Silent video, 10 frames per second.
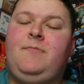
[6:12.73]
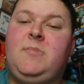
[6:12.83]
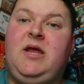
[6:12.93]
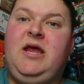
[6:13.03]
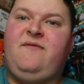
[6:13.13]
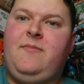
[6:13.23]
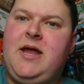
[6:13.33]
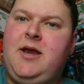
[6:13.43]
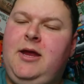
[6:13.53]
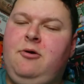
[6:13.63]
Even then
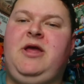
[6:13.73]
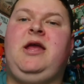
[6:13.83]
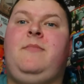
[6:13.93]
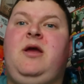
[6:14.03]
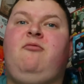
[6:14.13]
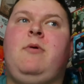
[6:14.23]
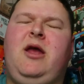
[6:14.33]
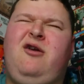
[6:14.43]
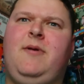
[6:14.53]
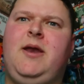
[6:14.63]
it was hit and miss when they
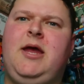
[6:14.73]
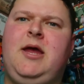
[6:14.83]
opened it.